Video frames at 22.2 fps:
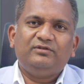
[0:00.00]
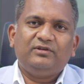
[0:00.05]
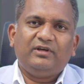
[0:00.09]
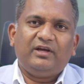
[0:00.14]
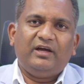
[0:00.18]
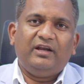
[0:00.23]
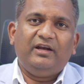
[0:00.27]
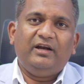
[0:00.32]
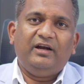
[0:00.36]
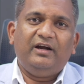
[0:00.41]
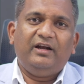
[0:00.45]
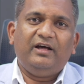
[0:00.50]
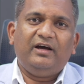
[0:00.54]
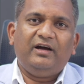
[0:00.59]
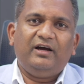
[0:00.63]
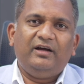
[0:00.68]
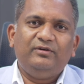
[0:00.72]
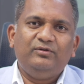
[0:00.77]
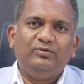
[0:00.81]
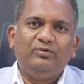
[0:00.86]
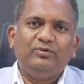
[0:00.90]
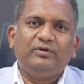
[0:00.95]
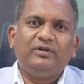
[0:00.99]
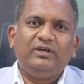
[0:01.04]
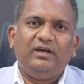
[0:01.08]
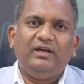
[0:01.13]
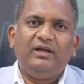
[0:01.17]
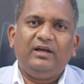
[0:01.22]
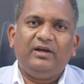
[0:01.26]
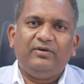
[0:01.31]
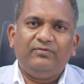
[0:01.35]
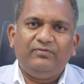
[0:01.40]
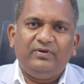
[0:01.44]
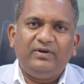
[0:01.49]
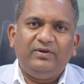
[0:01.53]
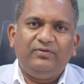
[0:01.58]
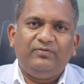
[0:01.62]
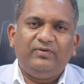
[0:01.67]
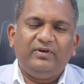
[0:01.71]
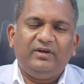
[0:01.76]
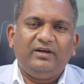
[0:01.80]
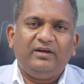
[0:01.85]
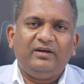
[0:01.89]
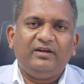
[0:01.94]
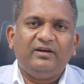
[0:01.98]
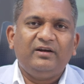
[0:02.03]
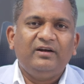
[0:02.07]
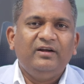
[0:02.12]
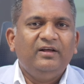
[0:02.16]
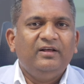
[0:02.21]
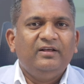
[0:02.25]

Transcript: Canada, UK, everywhere.